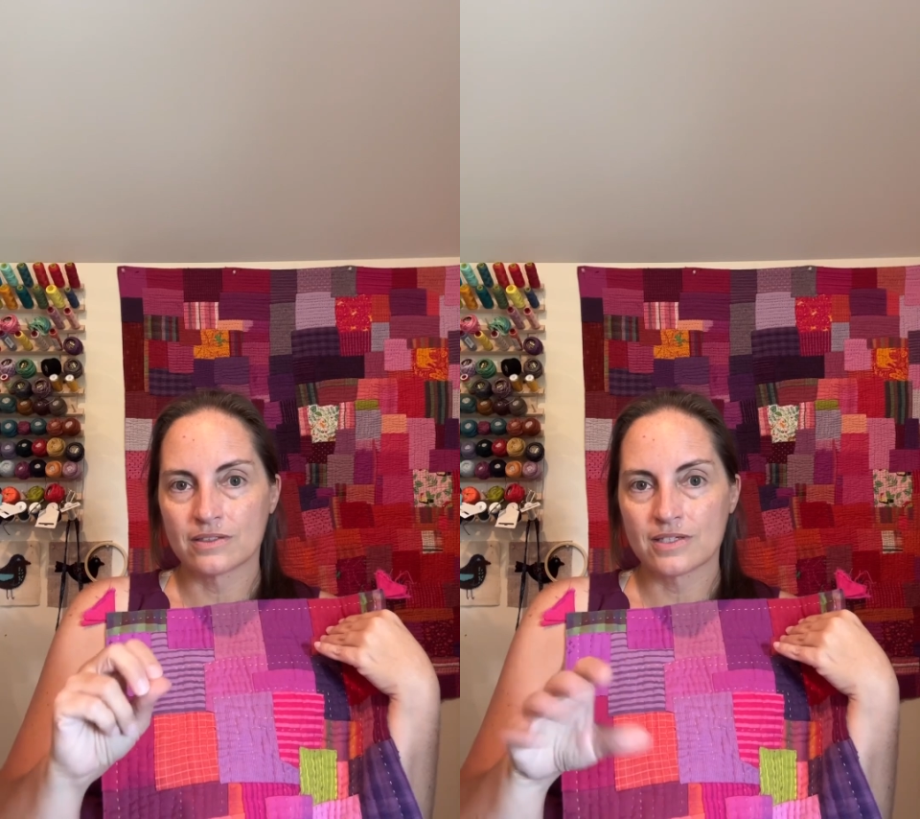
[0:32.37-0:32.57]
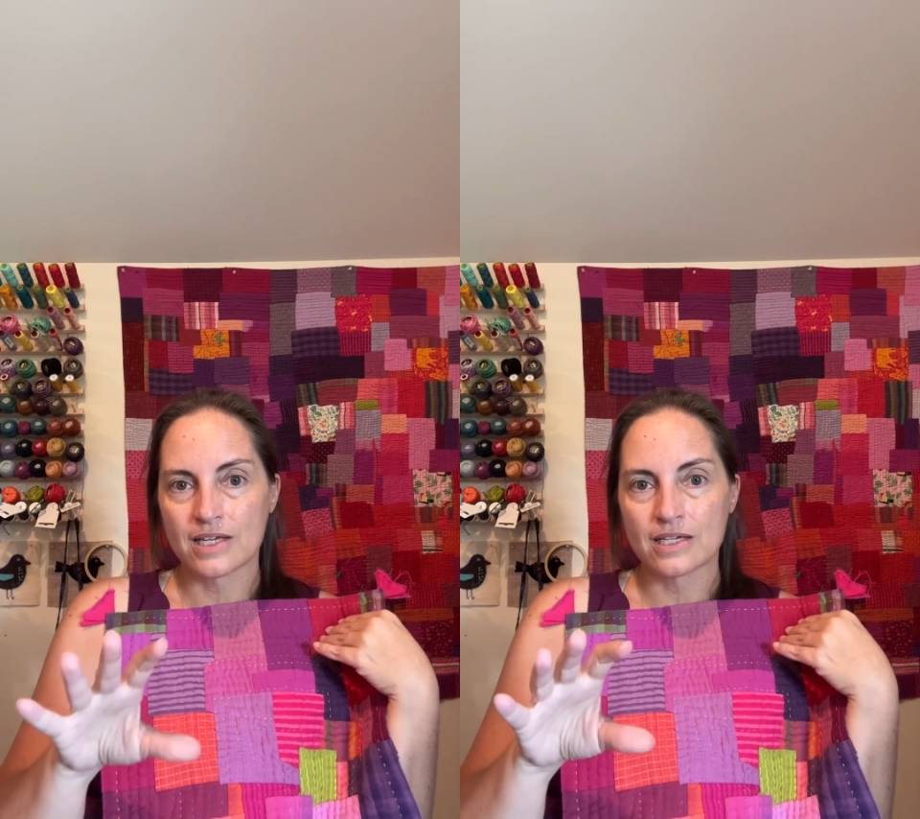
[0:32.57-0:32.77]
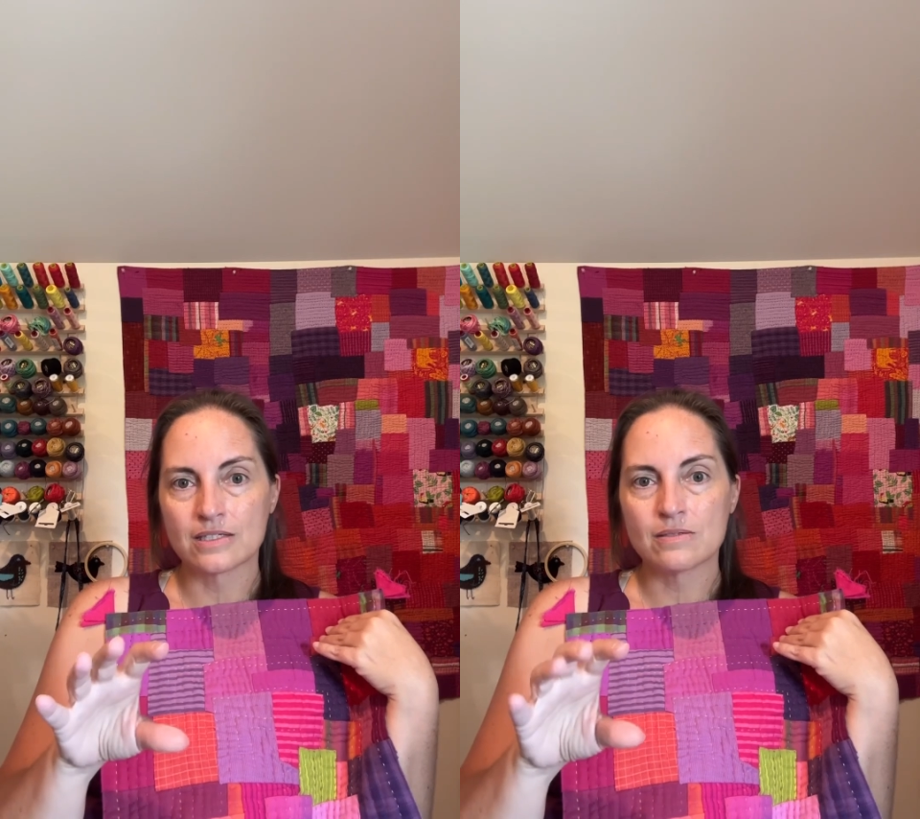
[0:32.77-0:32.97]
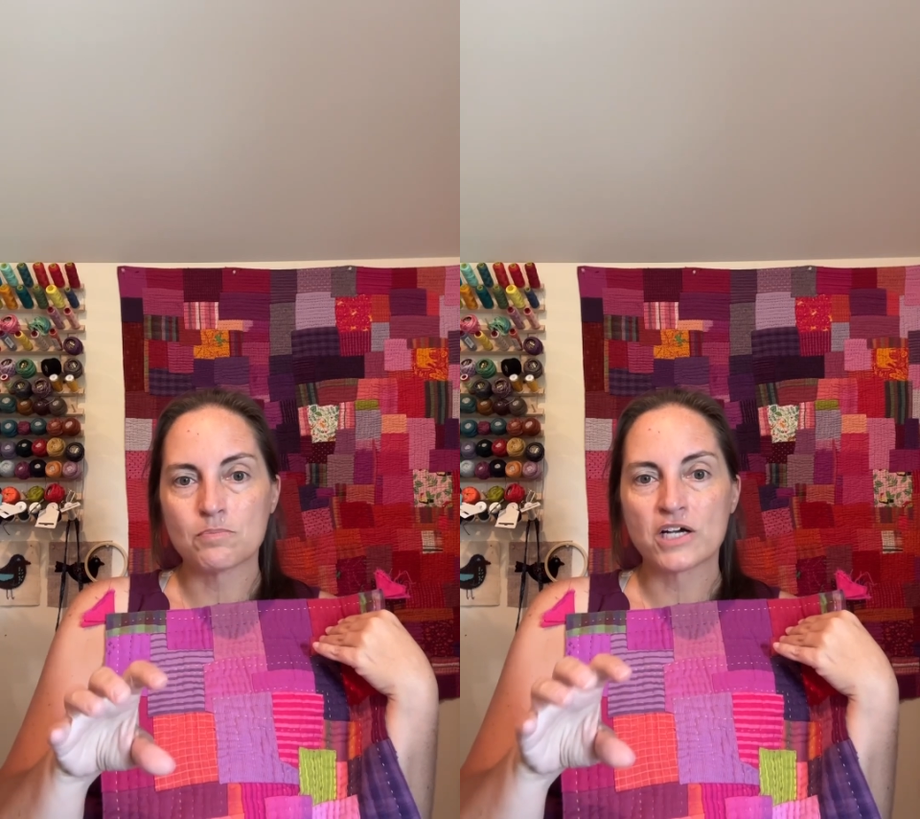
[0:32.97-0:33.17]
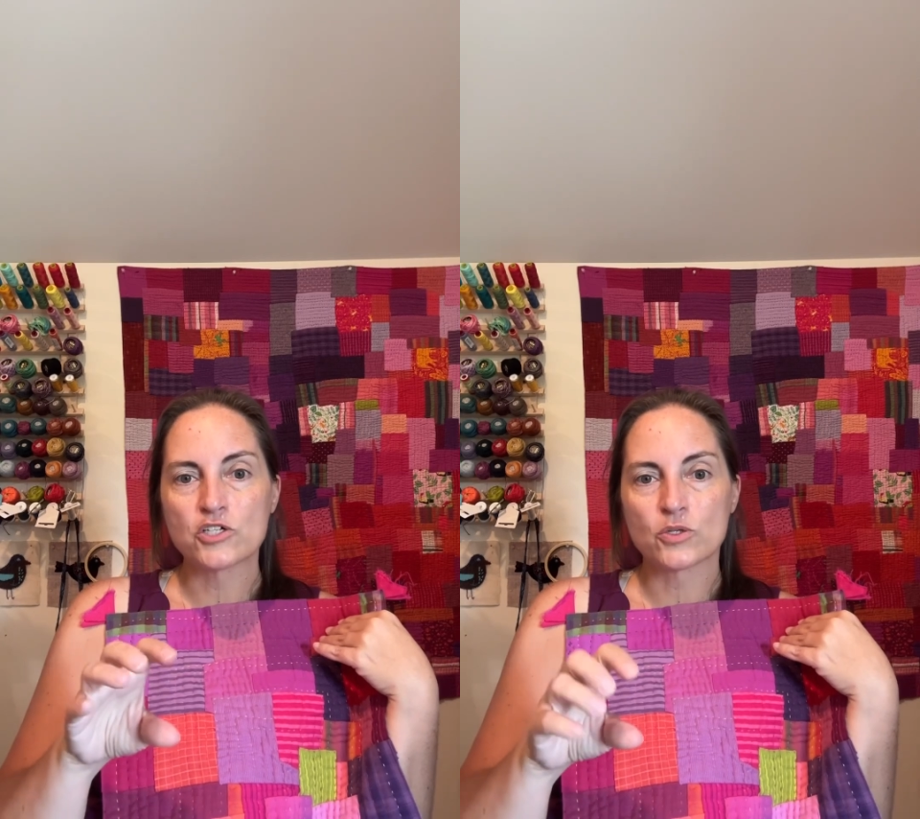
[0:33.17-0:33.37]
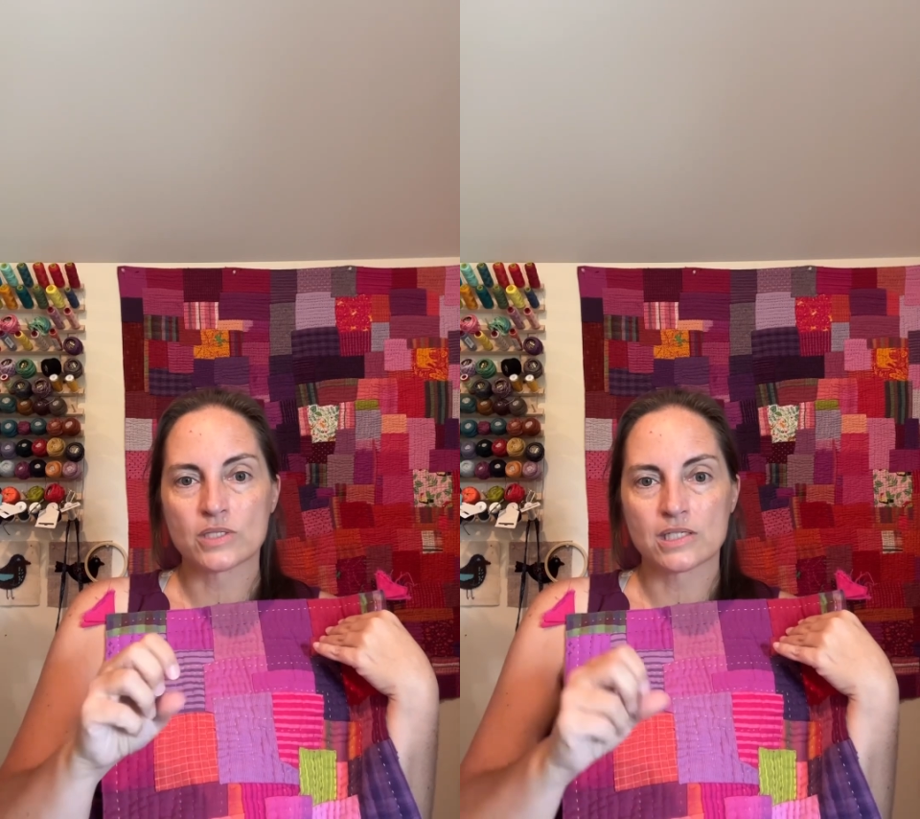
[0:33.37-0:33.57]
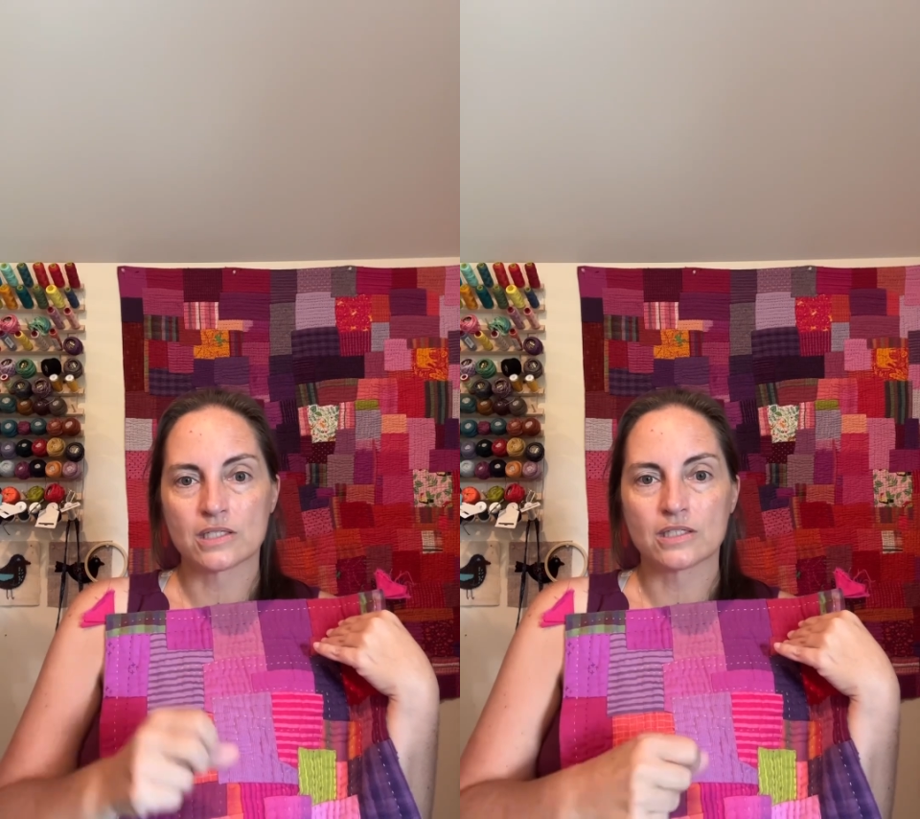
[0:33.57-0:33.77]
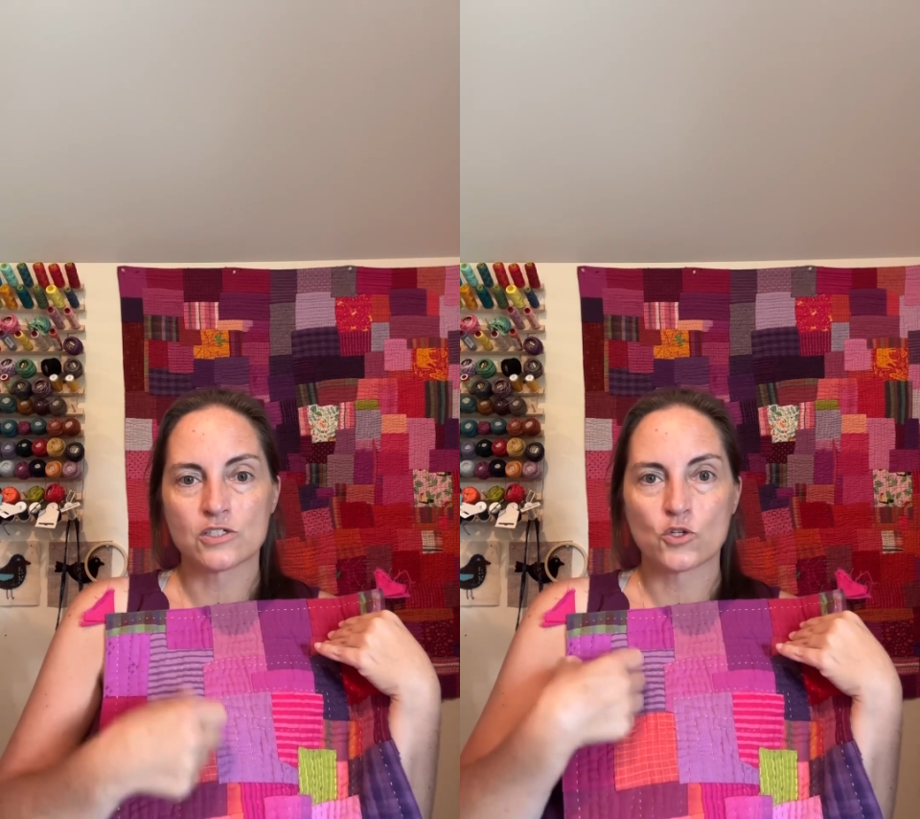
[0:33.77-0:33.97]
take as much or as
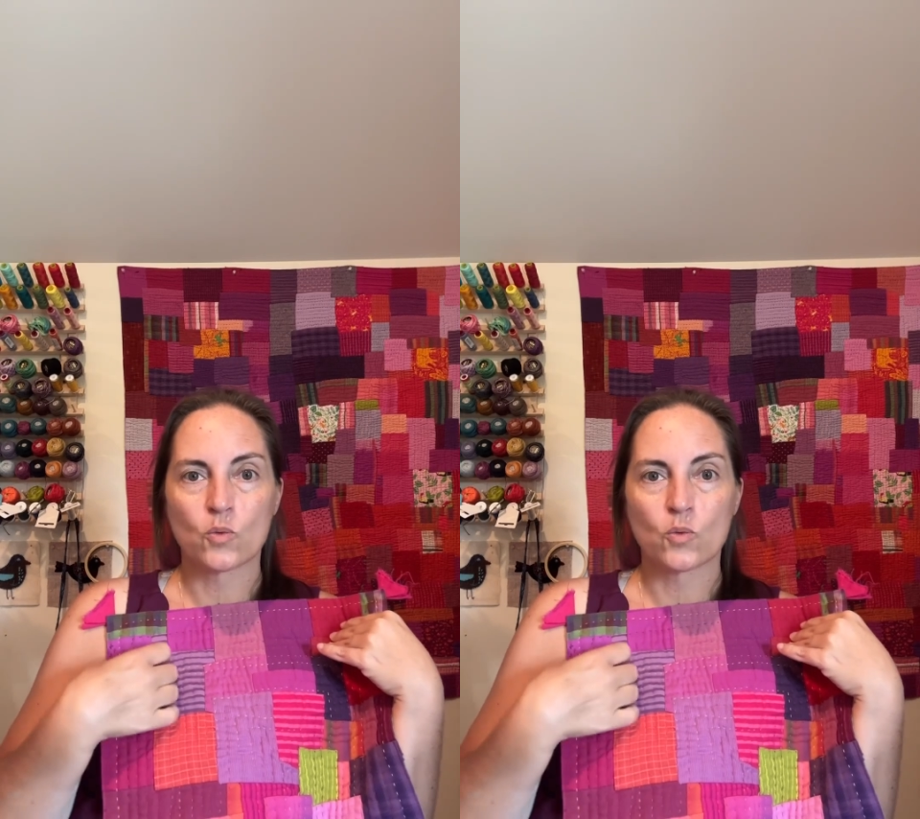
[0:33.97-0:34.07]
little as you